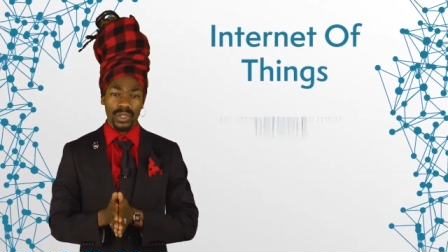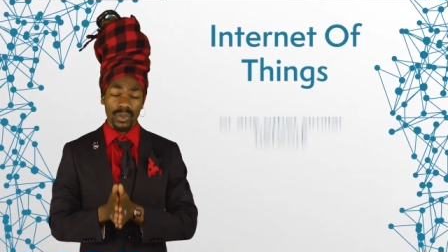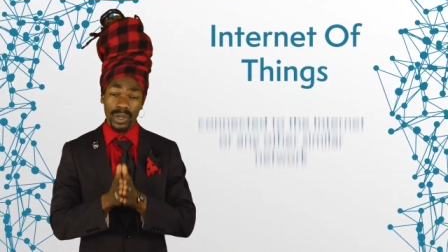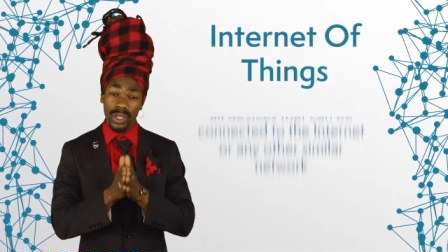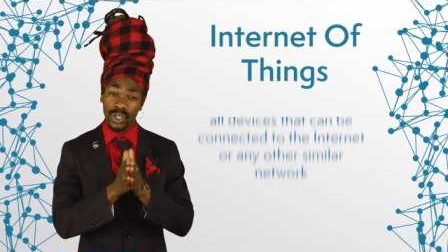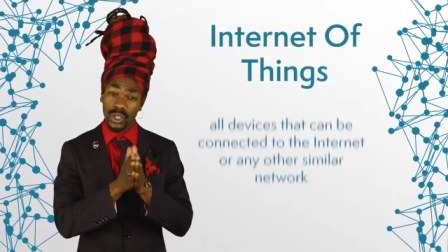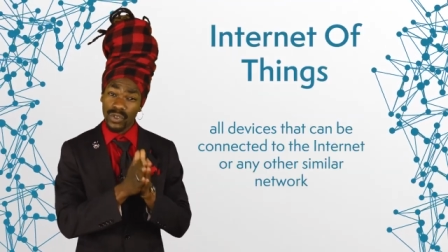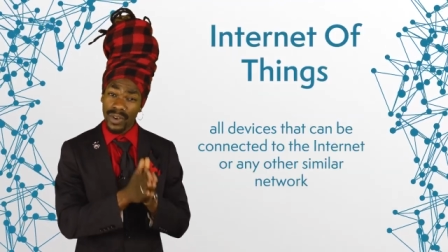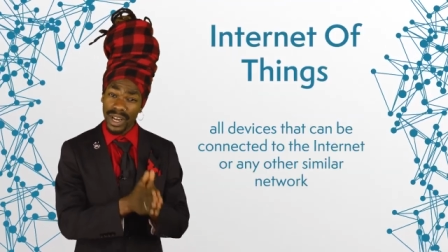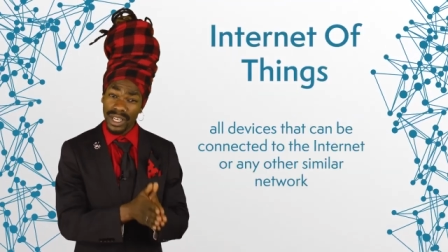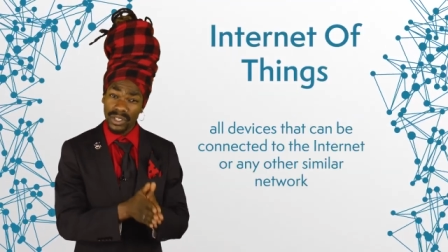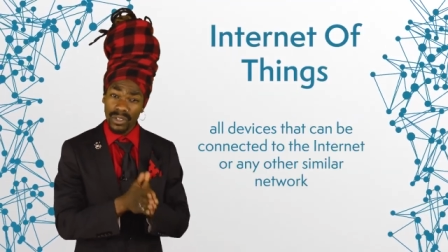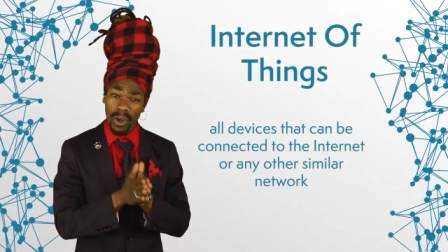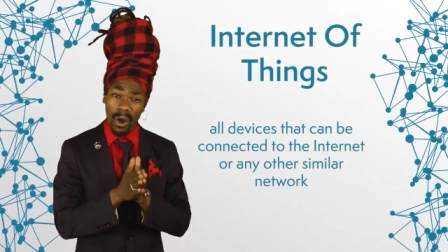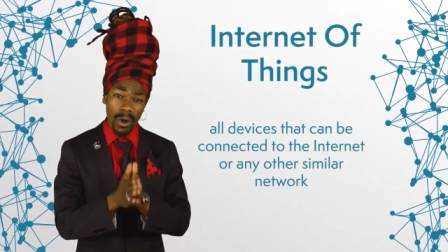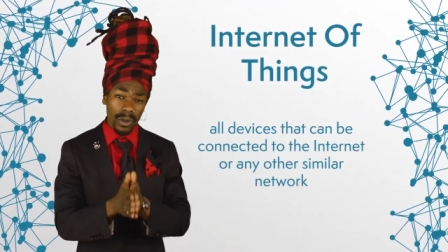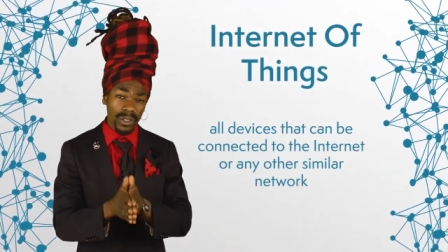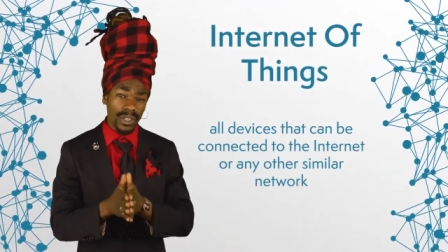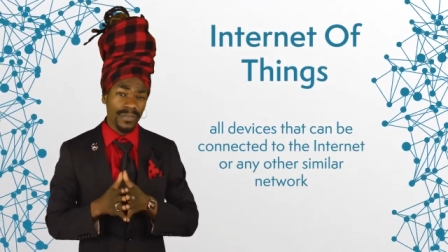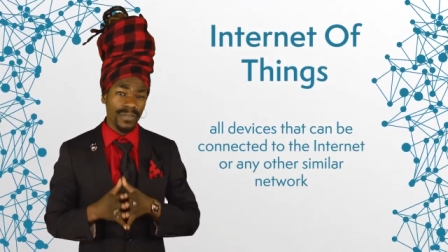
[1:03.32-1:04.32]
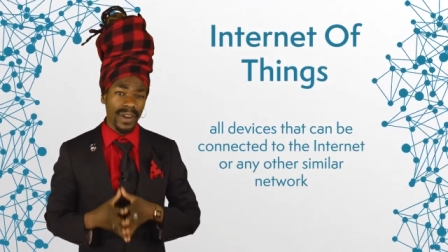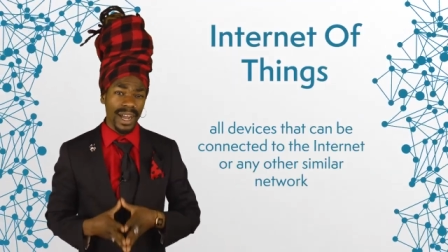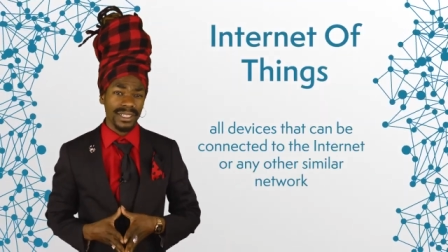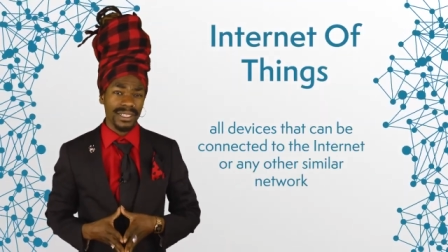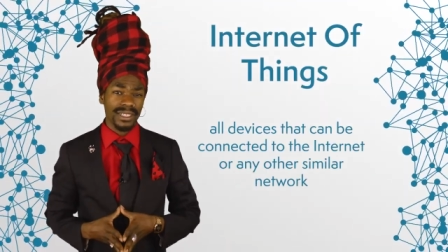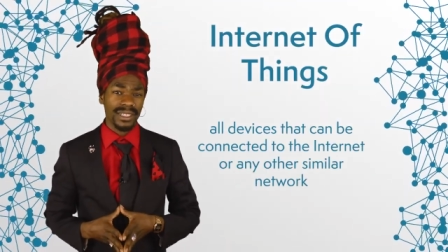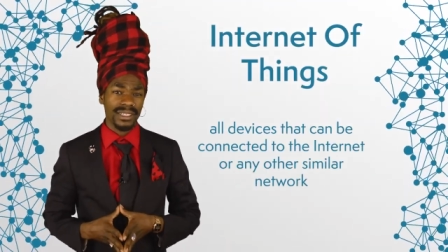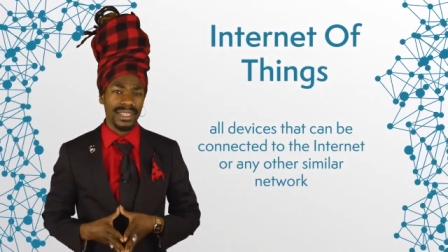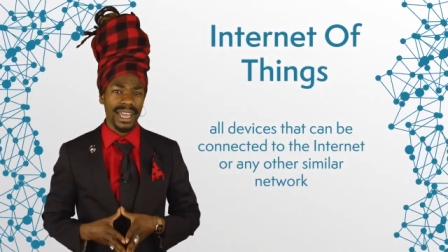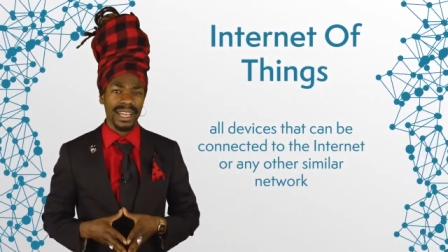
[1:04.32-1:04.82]
to address all
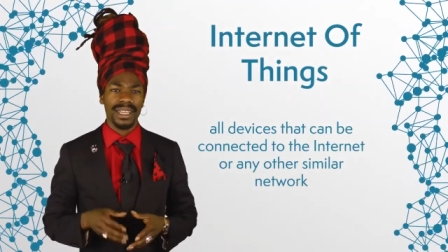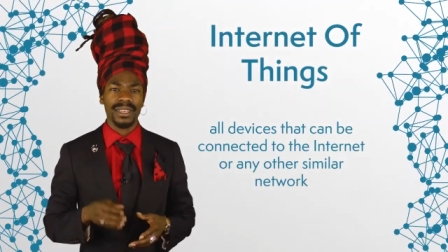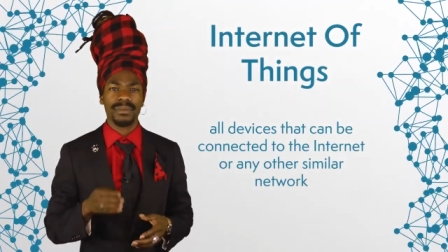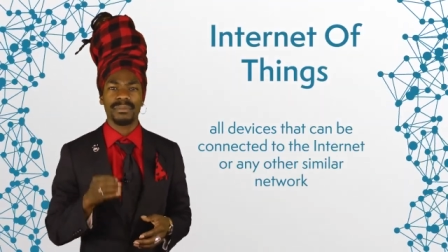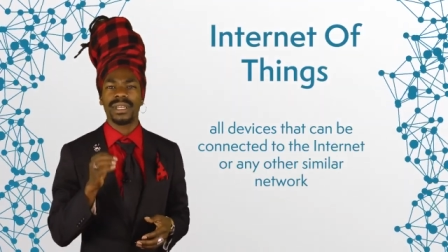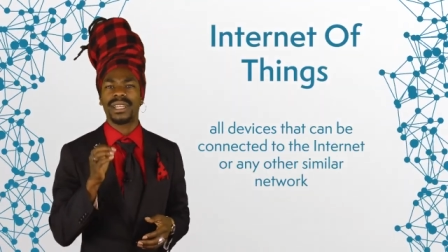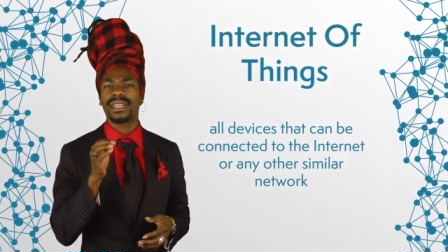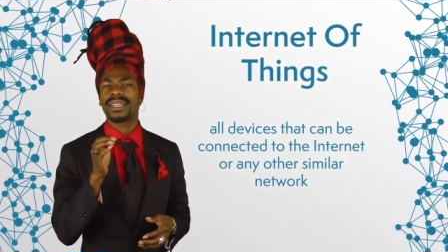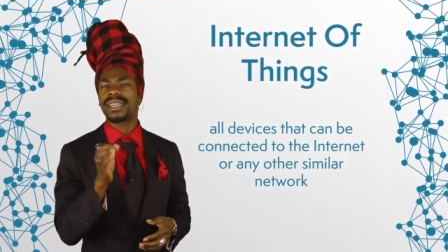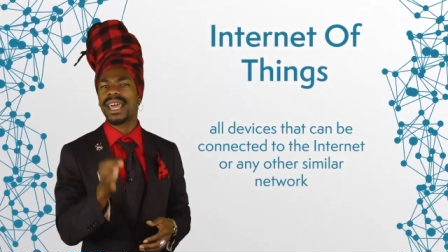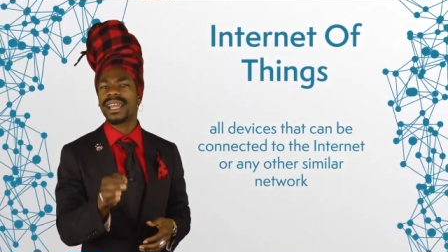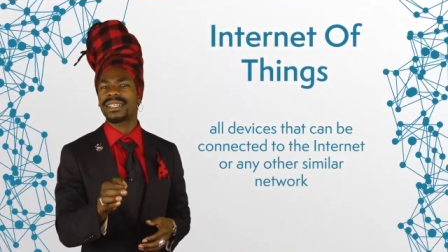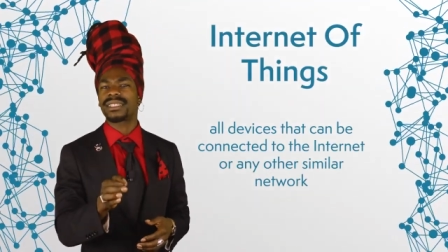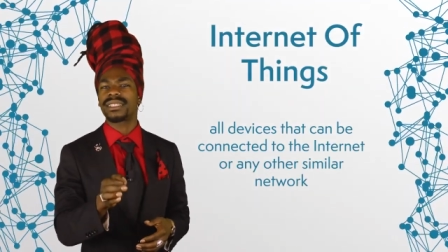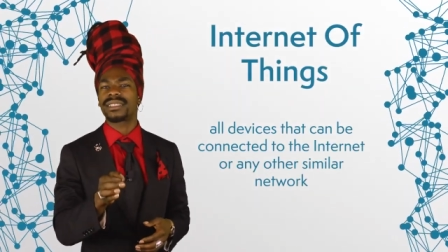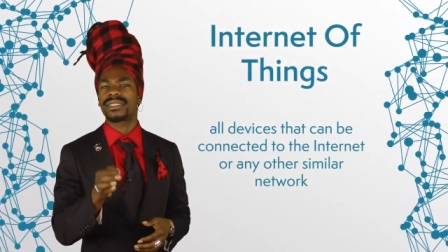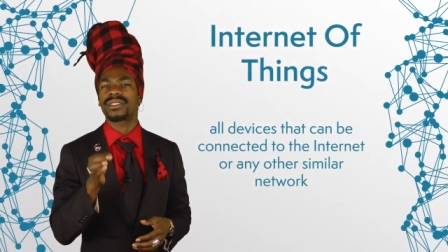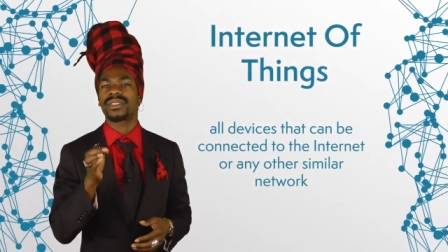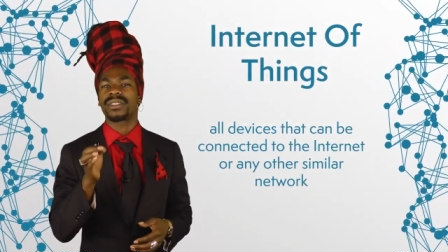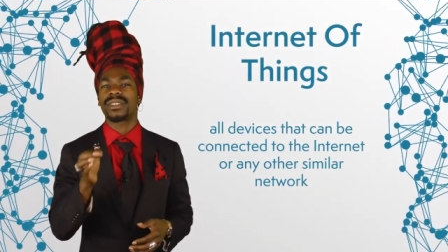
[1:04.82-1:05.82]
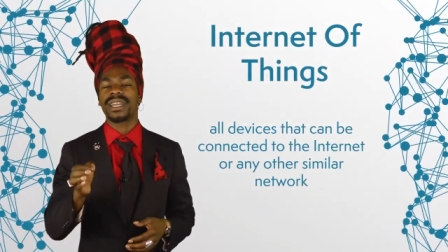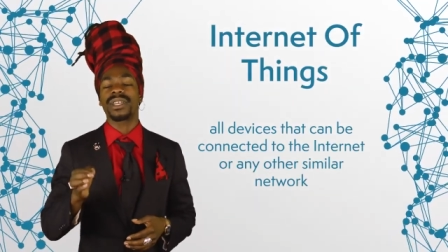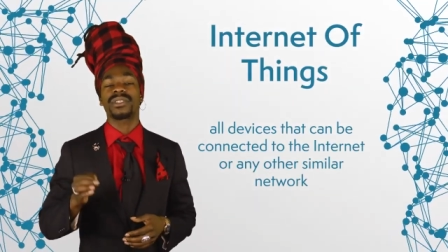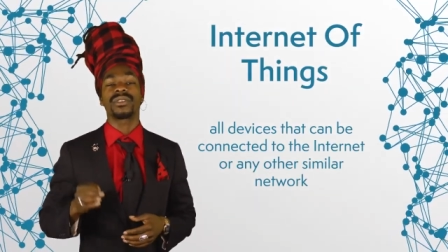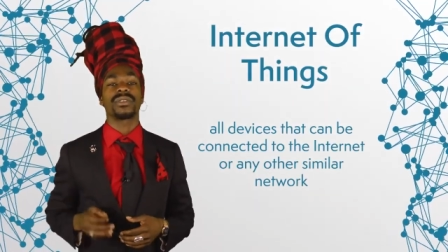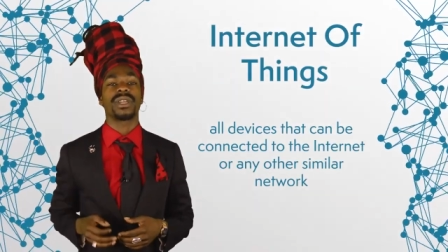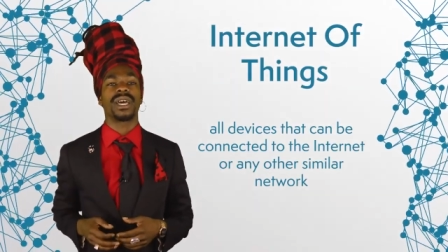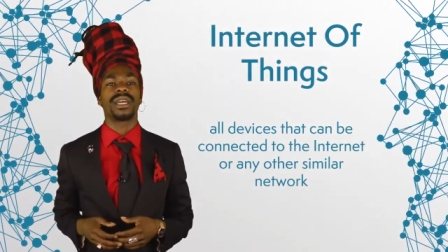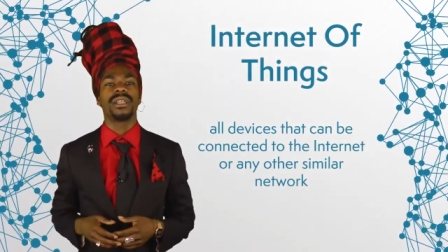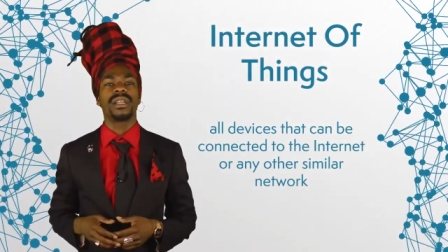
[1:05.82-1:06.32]
devices that can be connected to the
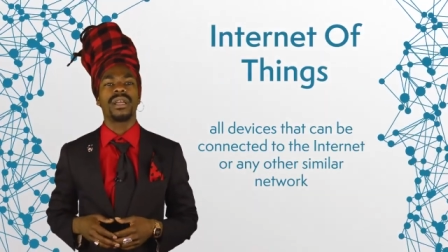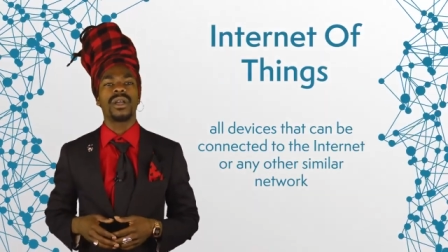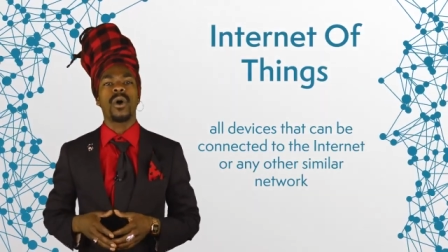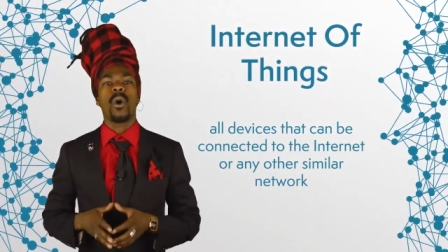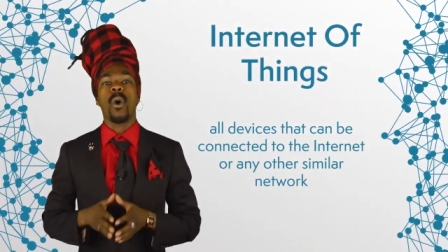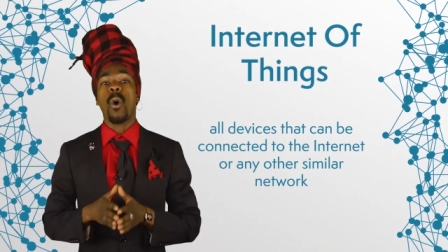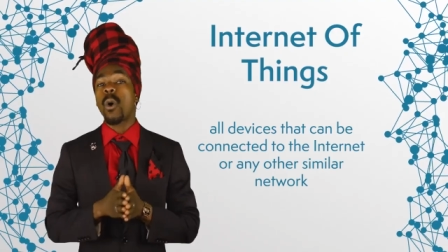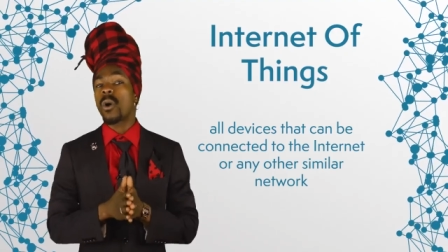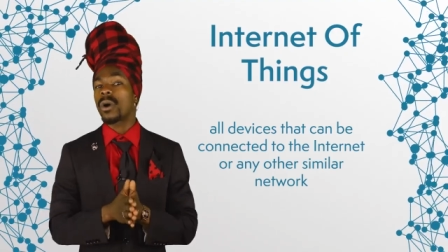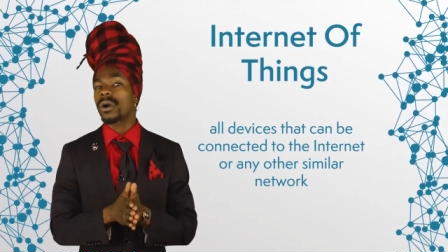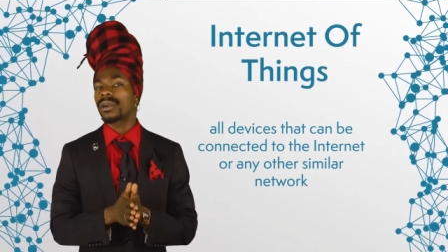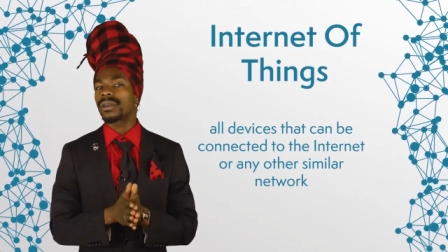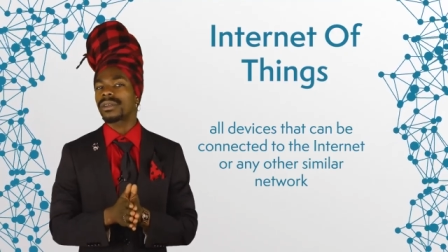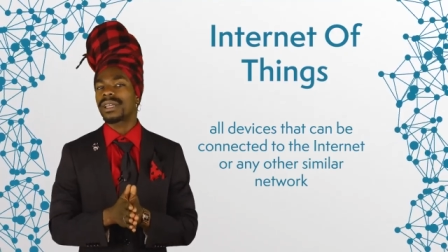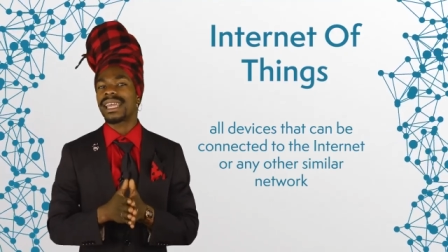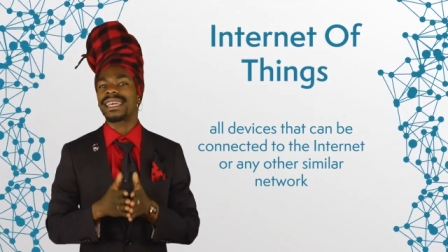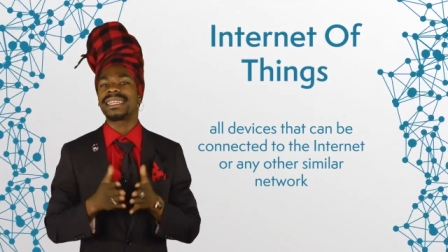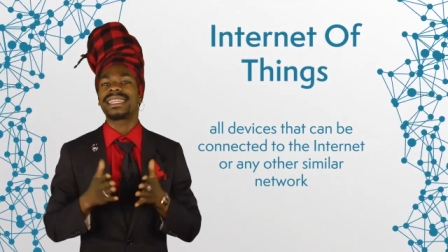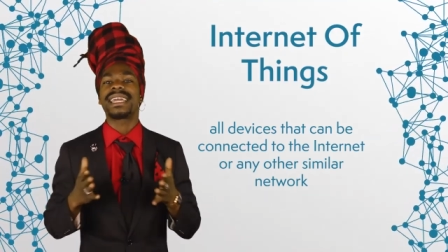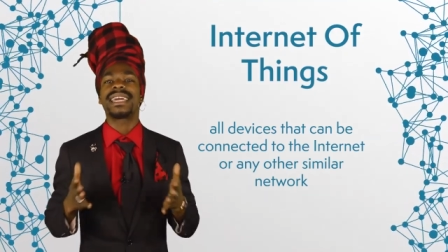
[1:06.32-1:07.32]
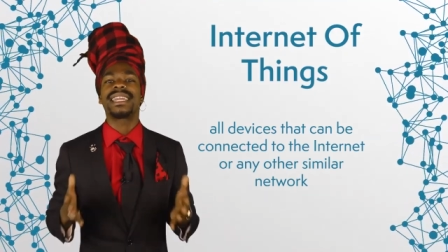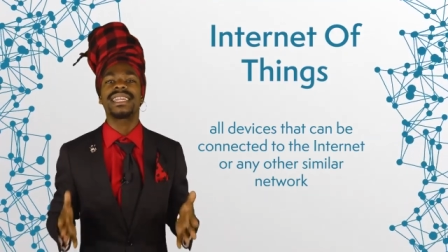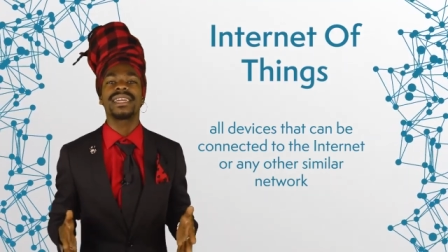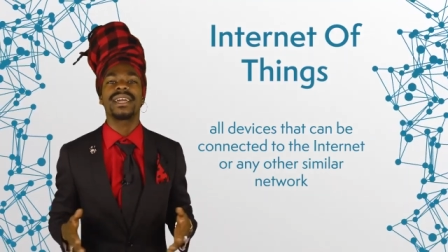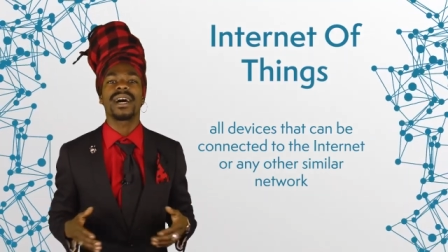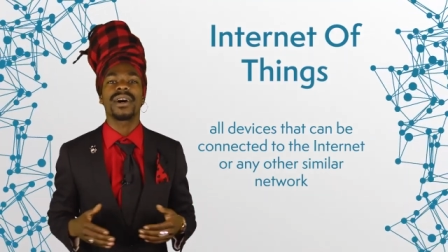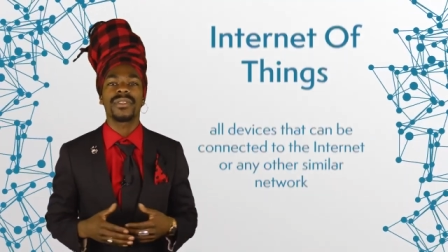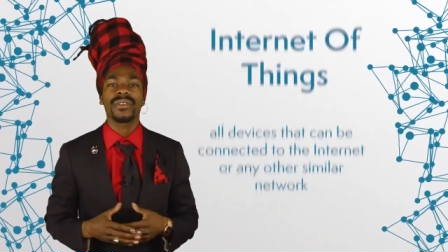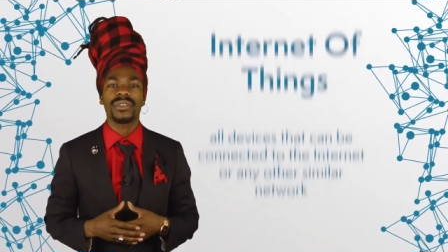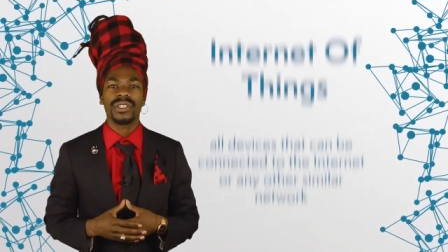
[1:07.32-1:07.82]
Internet, or
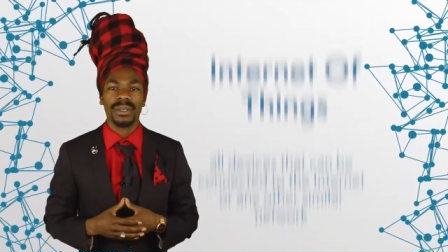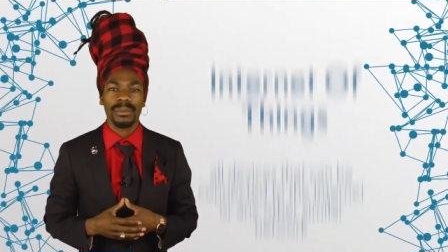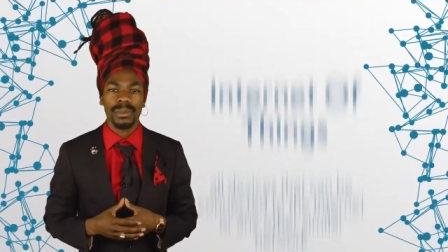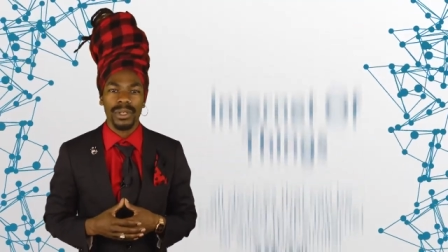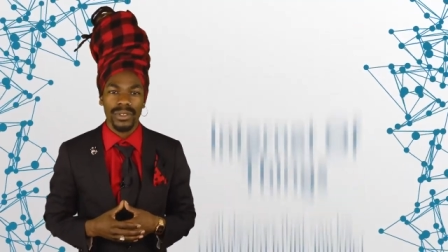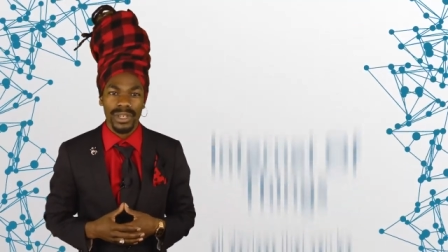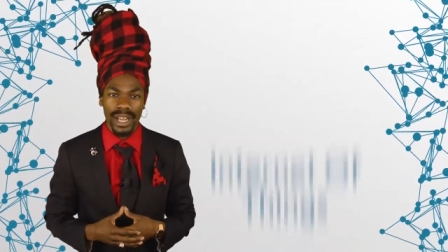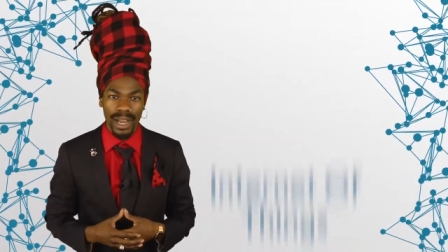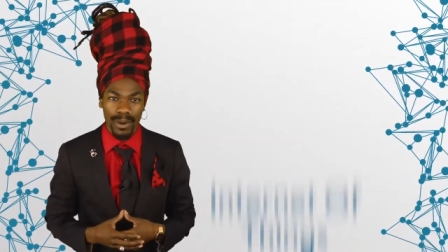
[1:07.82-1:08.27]
any other similar